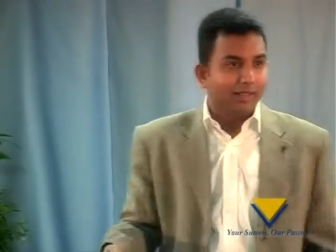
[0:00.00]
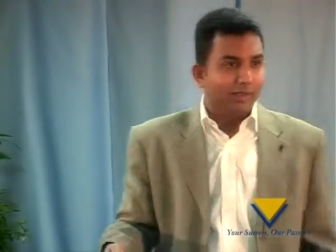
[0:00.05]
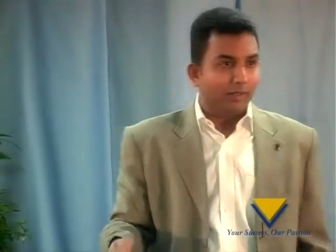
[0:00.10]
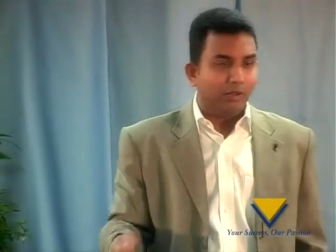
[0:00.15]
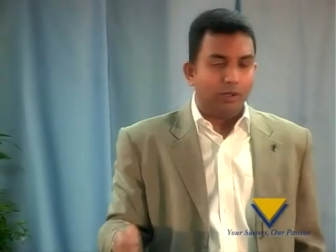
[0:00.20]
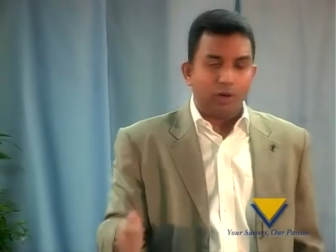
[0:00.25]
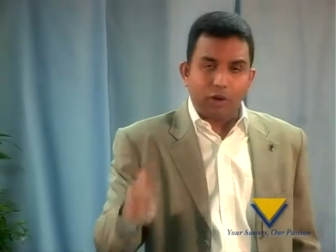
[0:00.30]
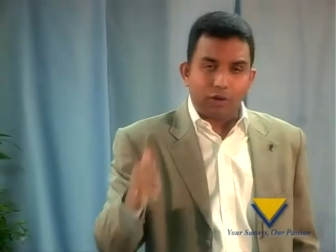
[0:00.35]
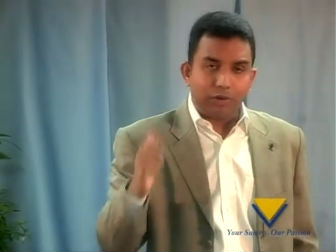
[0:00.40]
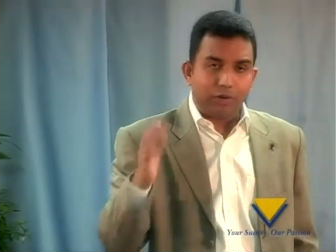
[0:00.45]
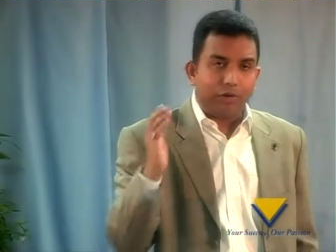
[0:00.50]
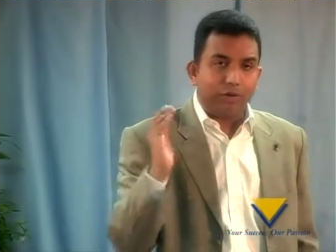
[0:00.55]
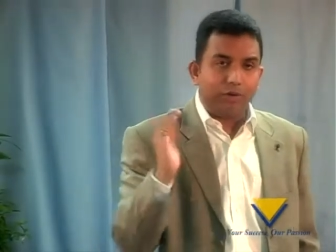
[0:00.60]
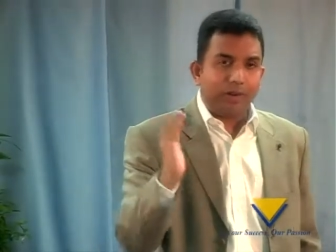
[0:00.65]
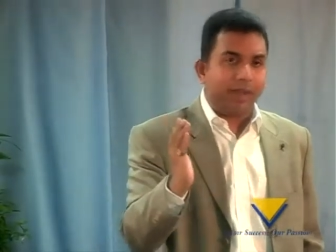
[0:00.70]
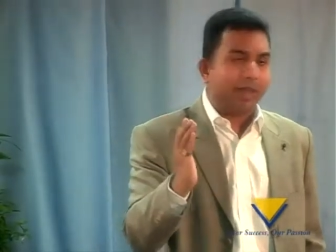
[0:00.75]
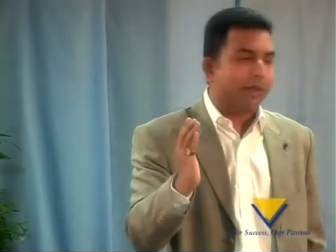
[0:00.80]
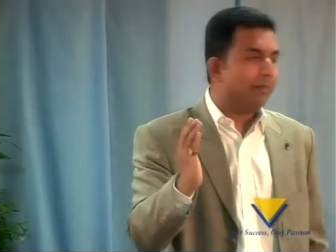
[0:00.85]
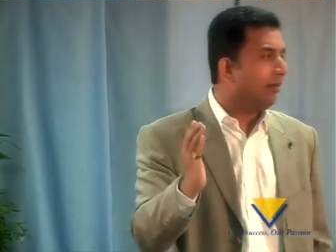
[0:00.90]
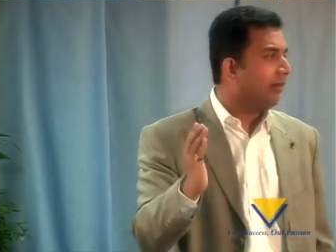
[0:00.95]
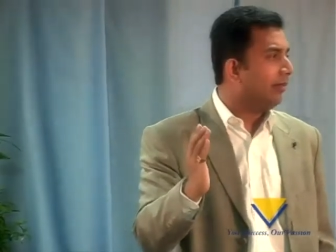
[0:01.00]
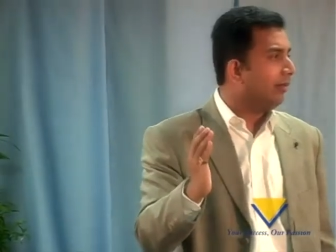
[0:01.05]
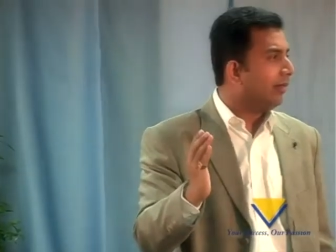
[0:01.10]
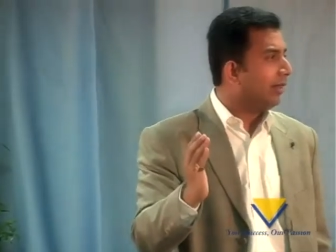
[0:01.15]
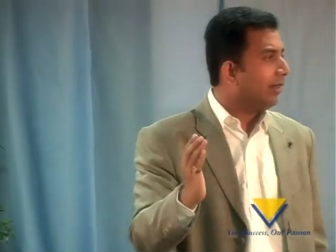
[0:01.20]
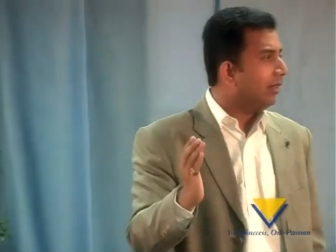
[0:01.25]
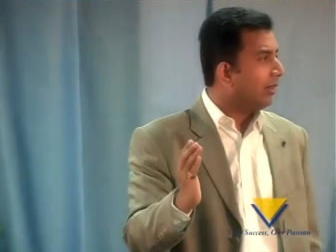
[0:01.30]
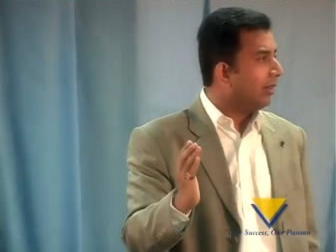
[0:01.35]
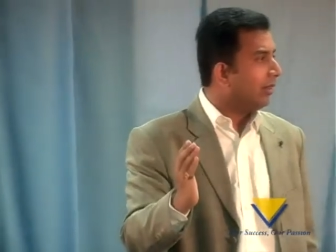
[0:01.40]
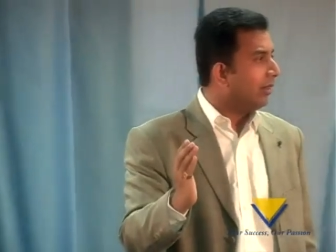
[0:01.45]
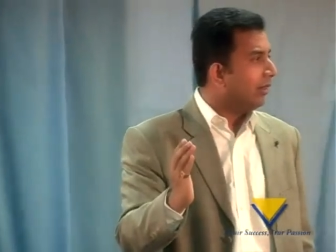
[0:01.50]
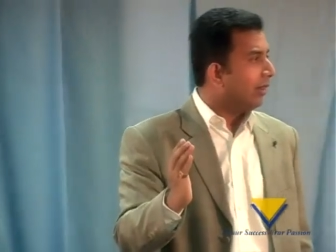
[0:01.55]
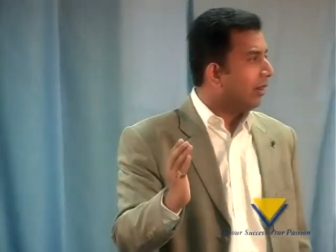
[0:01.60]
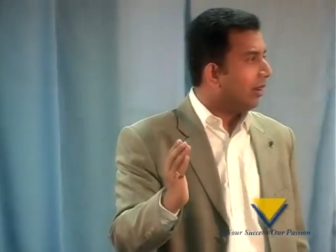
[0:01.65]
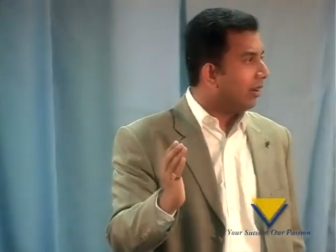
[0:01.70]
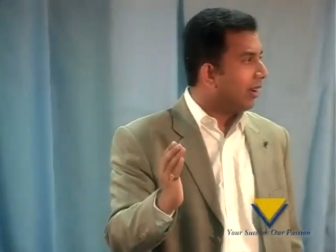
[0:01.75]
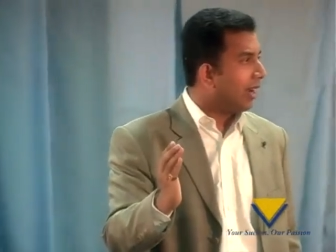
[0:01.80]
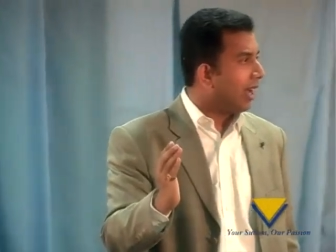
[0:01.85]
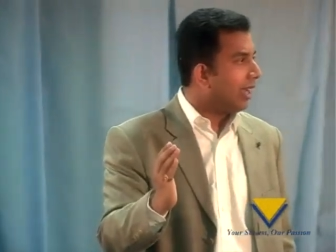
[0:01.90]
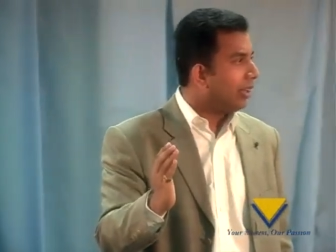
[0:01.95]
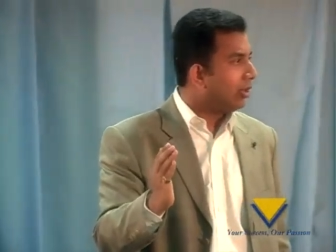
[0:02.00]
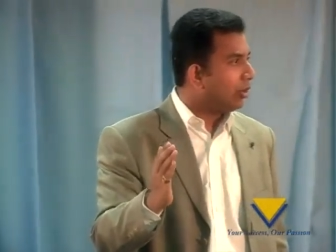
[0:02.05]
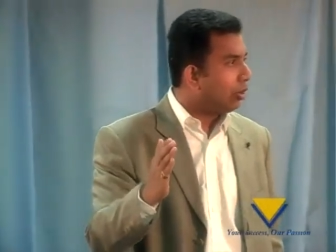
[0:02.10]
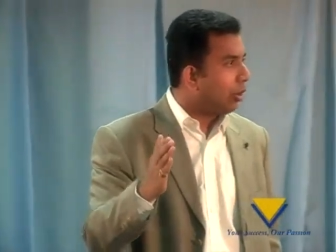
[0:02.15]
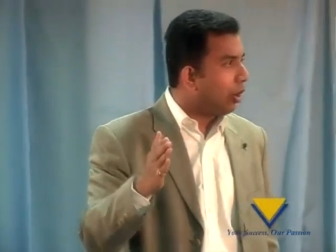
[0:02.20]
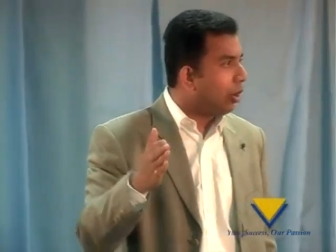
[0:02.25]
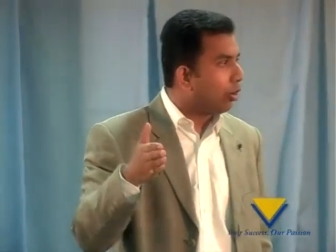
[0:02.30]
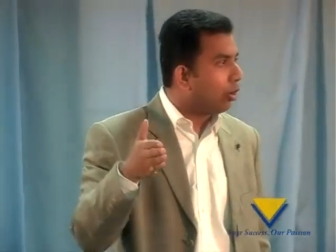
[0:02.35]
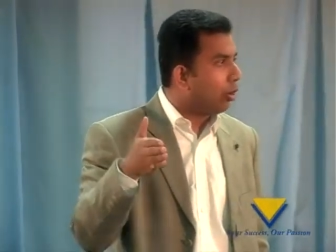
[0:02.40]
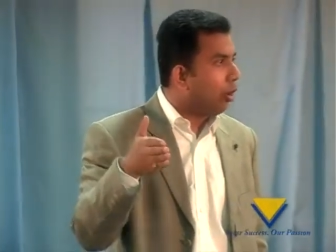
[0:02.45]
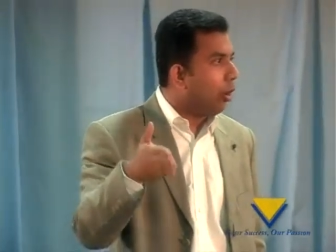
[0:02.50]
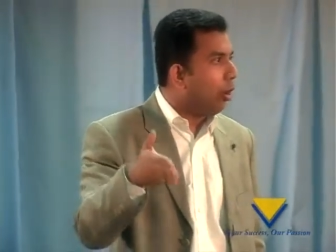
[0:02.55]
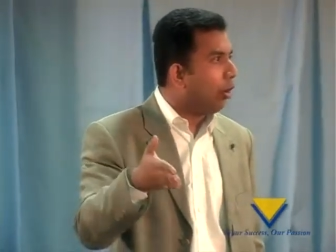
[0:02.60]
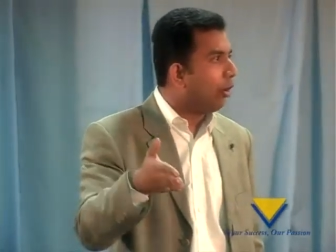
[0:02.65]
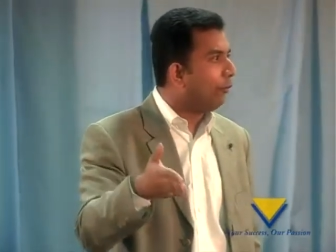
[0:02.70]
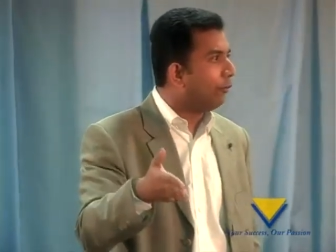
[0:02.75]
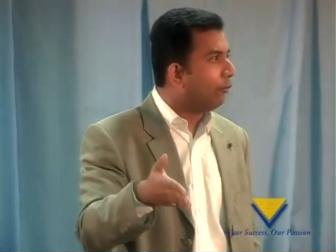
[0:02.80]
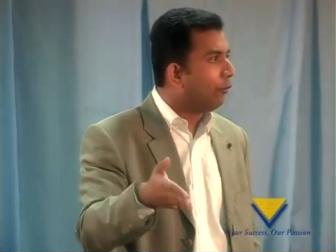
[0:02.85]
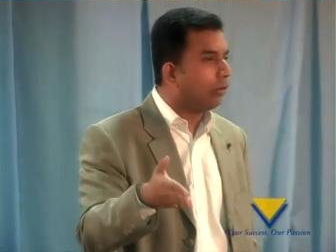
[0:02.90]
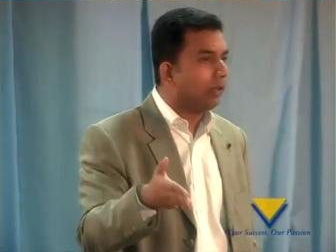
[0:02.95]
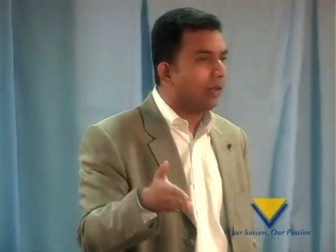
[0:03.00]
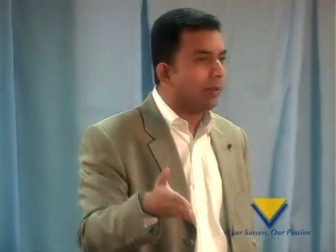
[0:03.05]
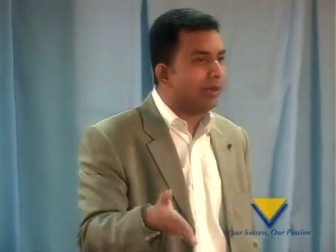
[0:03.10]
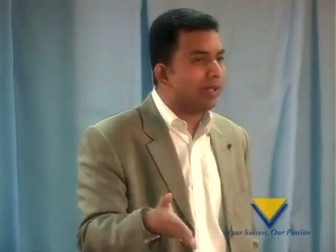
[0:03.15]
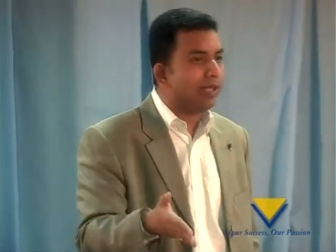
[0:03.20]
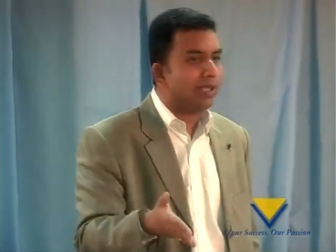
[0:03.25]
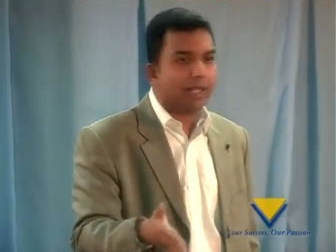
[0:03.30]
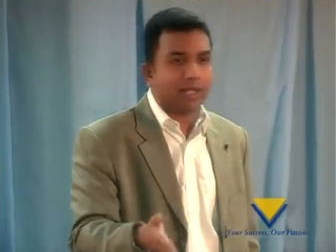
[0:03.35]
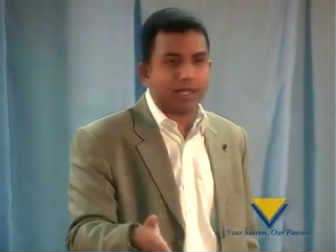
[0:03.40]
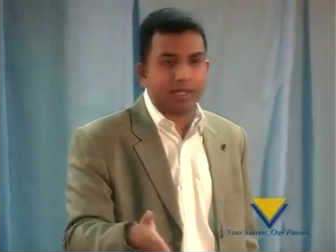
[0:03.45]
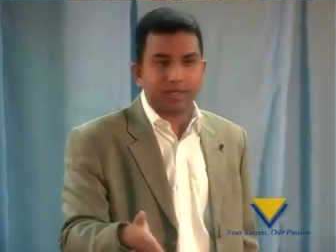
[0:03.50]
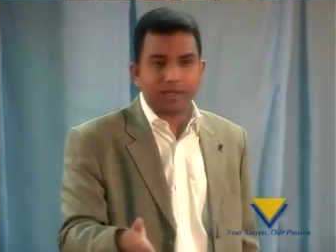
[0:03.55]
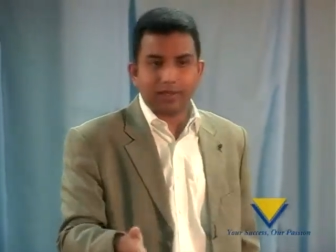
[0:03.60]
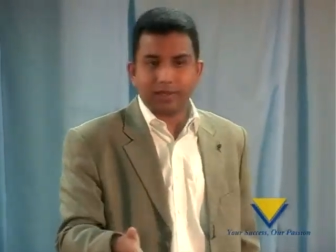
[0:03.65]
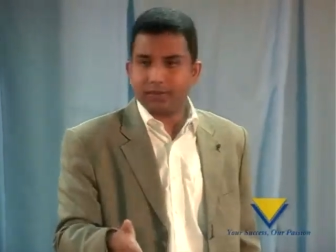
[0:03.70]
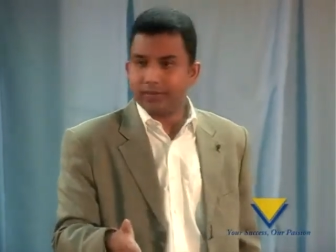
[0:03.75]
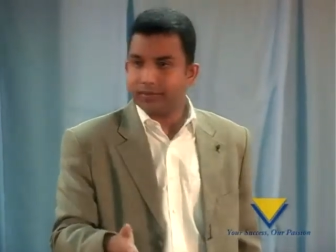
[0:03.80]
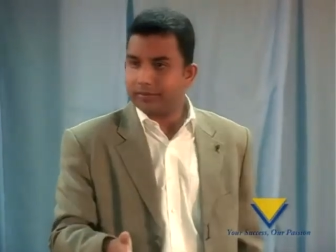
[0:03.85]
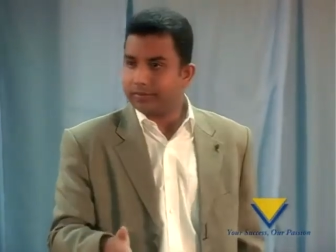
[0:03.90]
Your dream, alright, your goal for the business.